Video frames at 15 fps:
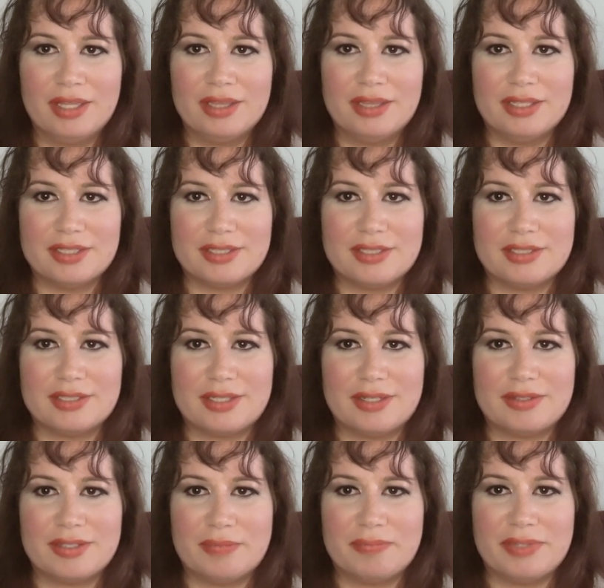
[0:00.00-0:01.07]
This is
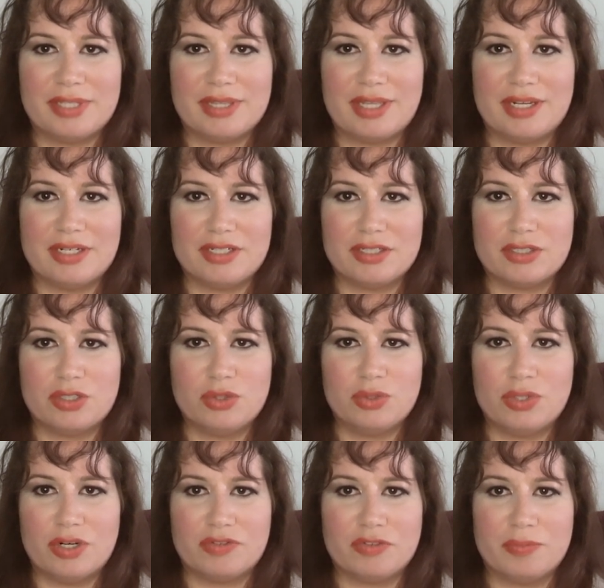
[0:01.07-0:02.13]
something that is too
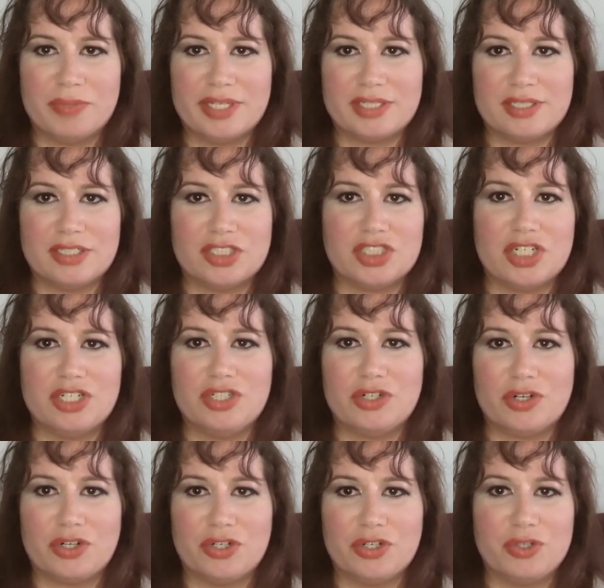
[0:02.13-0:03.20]
dark for me. It's in the shade
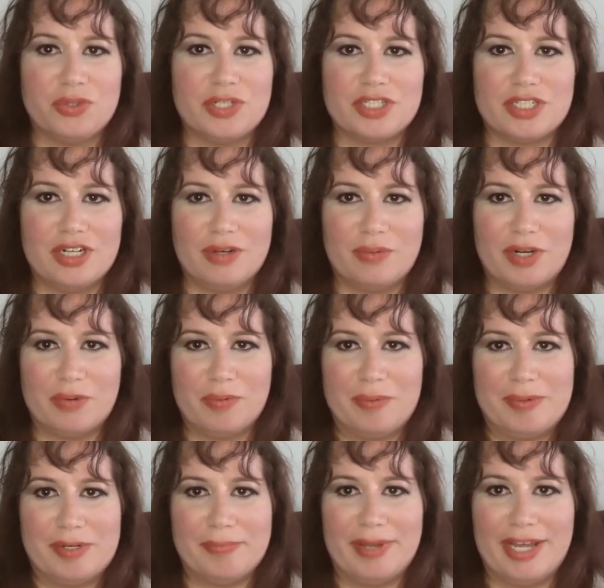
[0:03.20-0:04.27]
Dark Nude. It's not what I
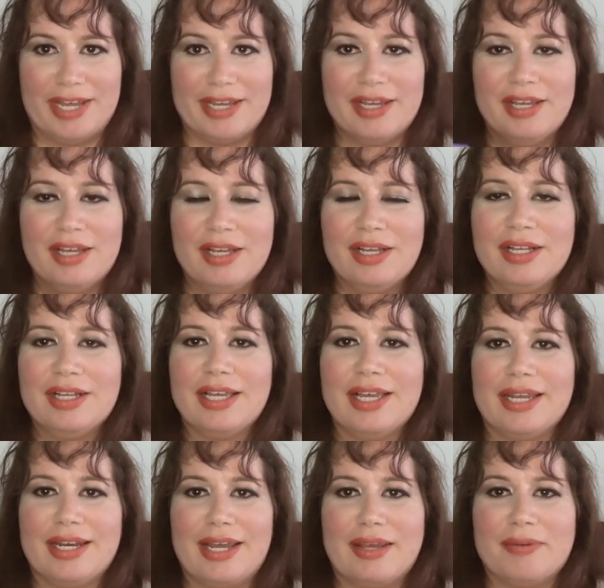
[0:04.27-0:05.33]
wanted to buy.
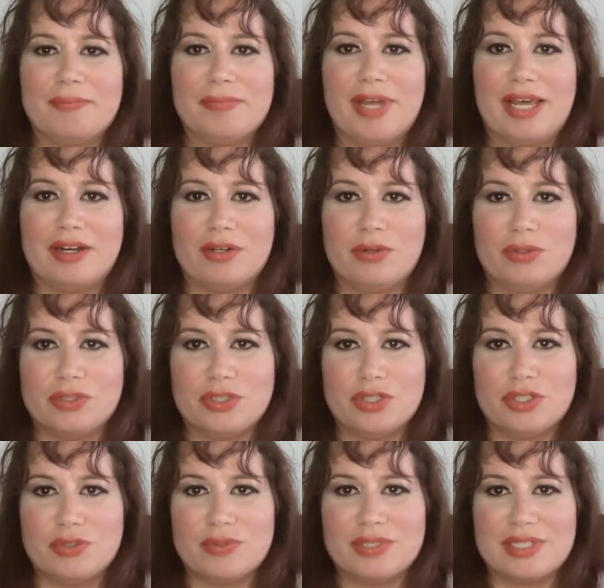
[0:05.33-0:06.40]
And I had a goal to
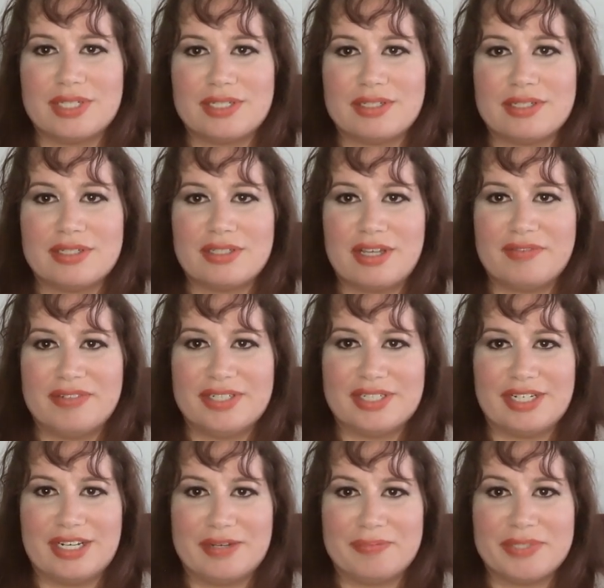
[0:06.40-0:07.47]
use this 7
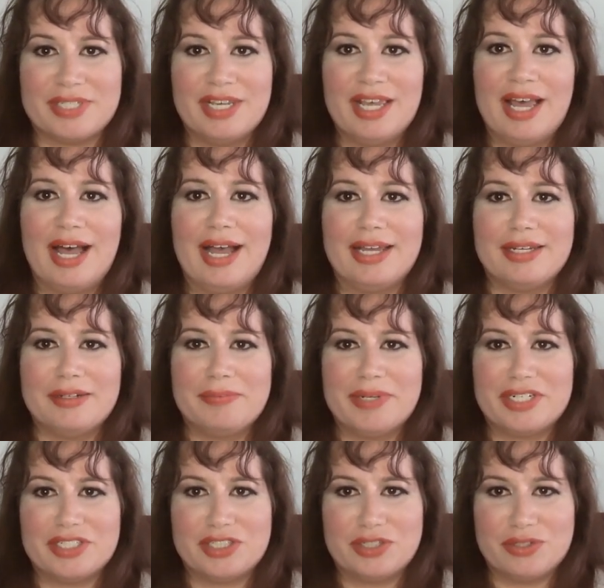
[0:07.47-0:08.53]
times. I did
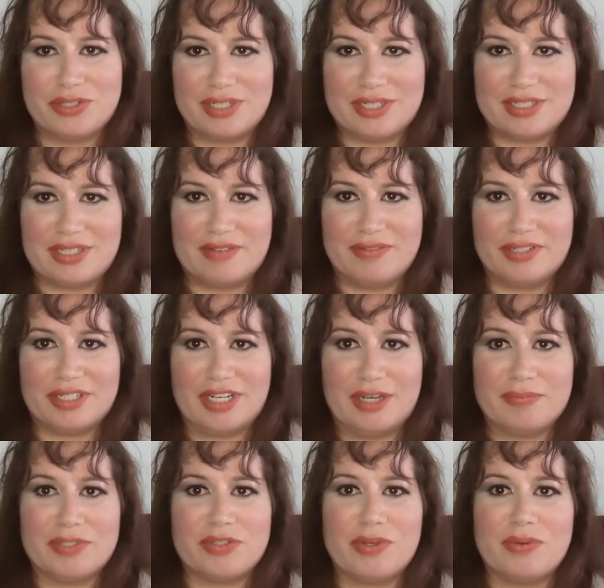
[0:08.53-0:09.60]
manage to use it the 7
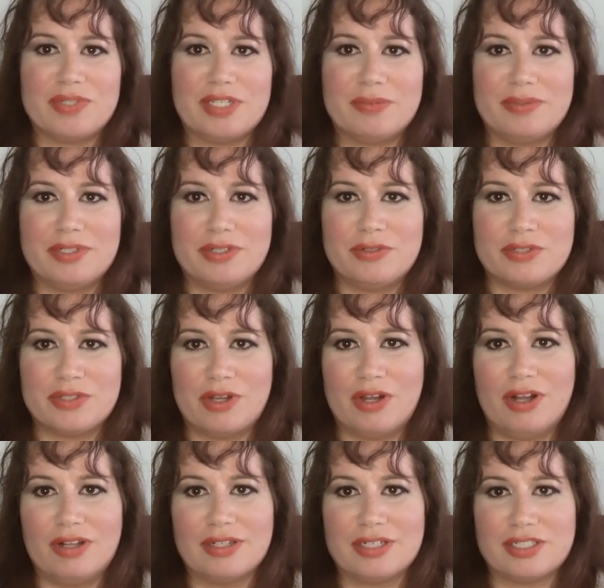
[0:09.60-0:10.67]
times, so I was able to use the
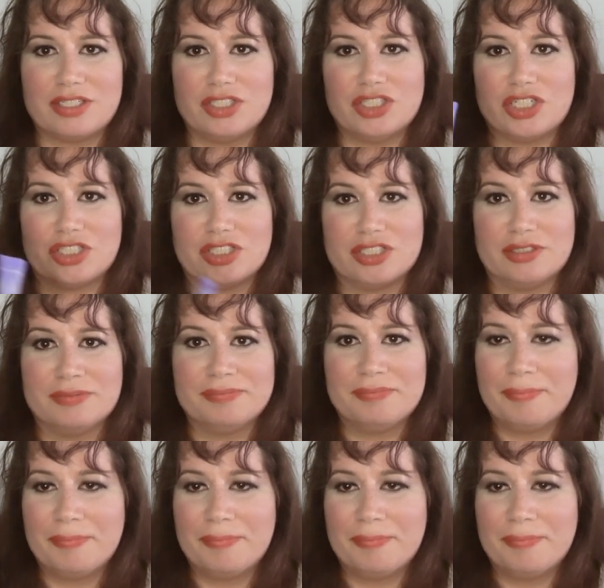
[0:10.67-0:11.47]
Hull in a suggestion.